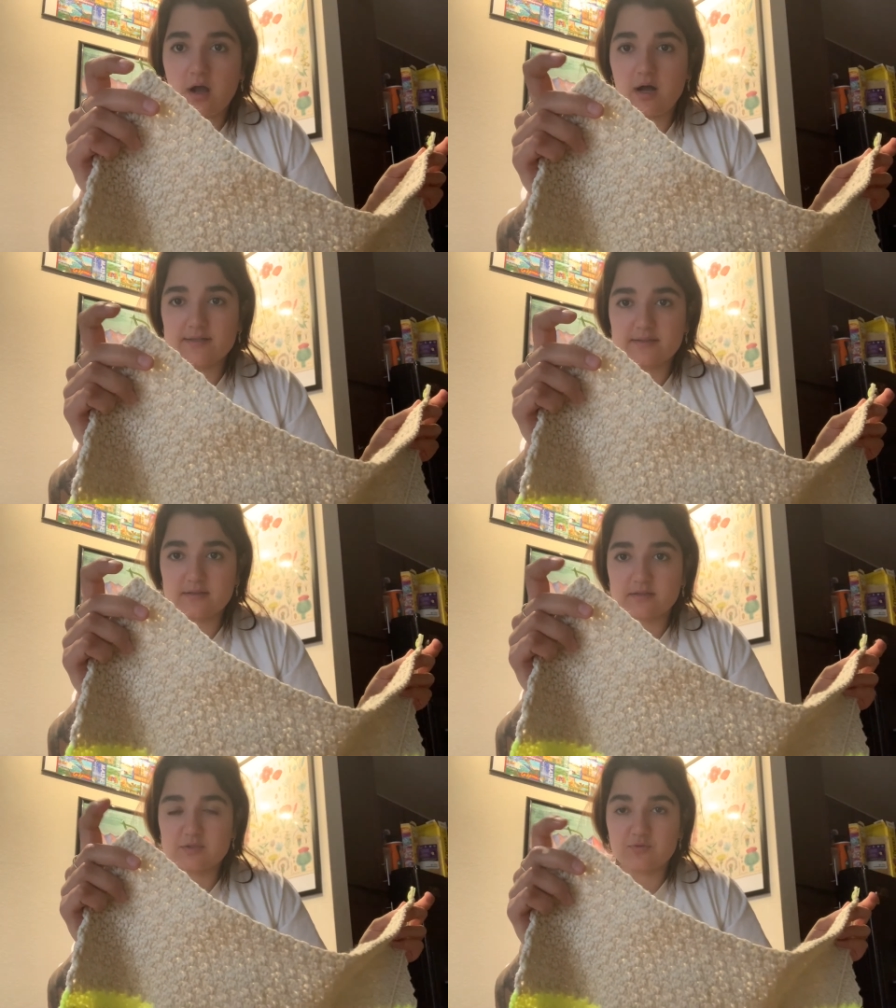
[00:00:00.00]
on
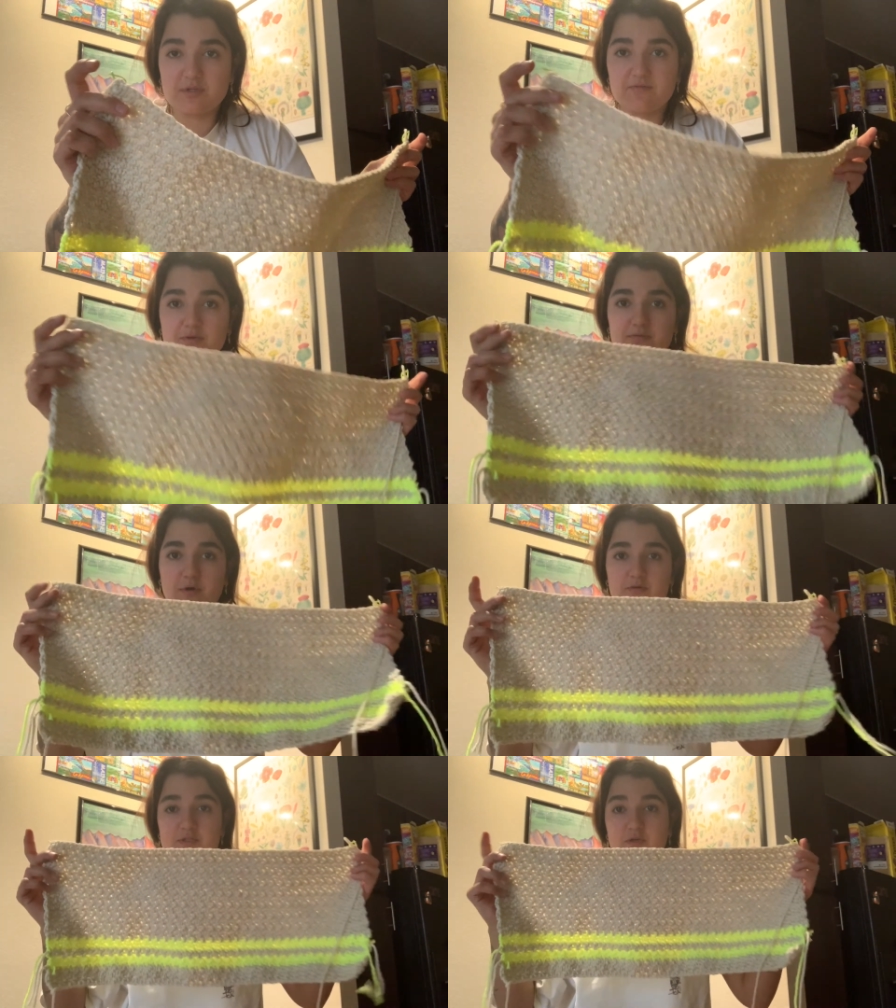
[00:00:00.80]
the 24th
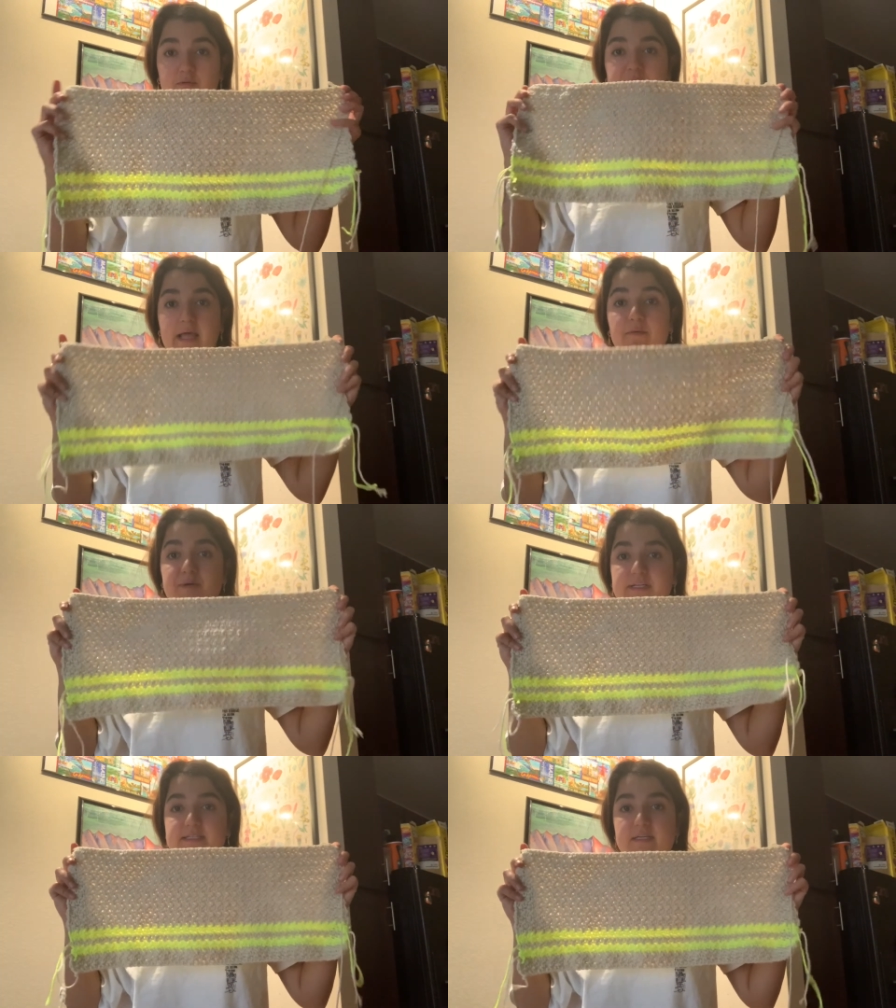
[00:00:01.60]
row. So now we're
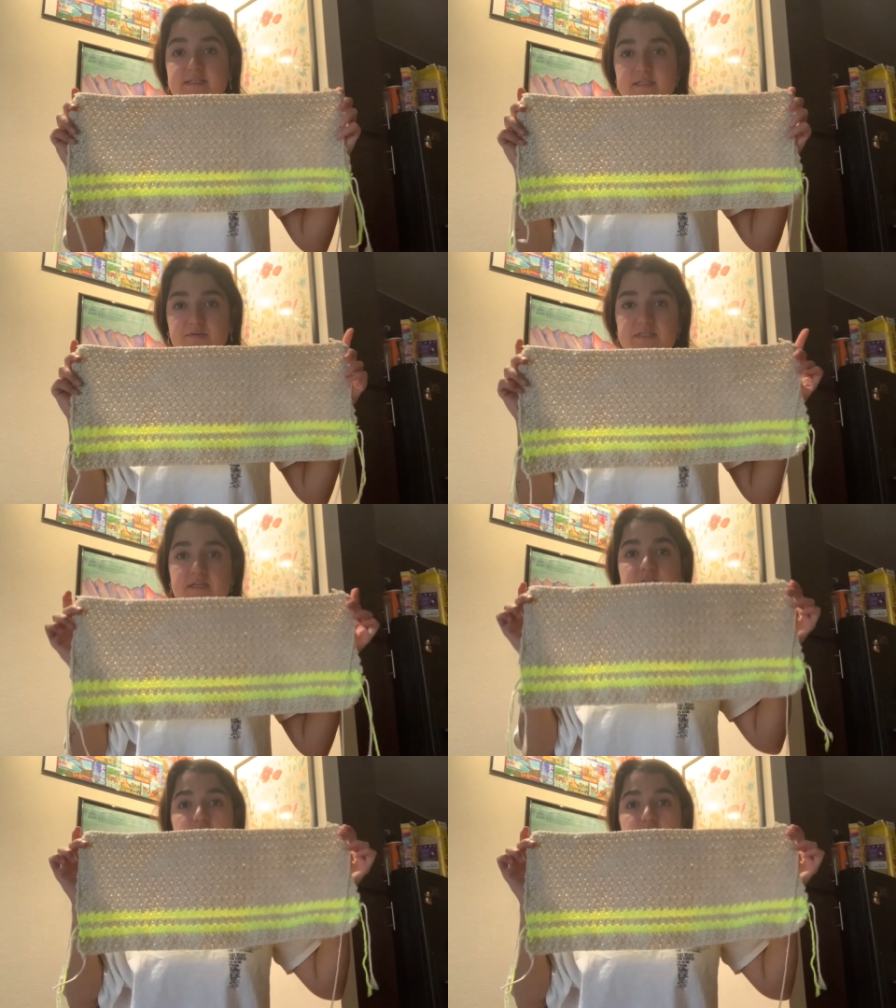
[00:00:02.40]
gonna start decreasing.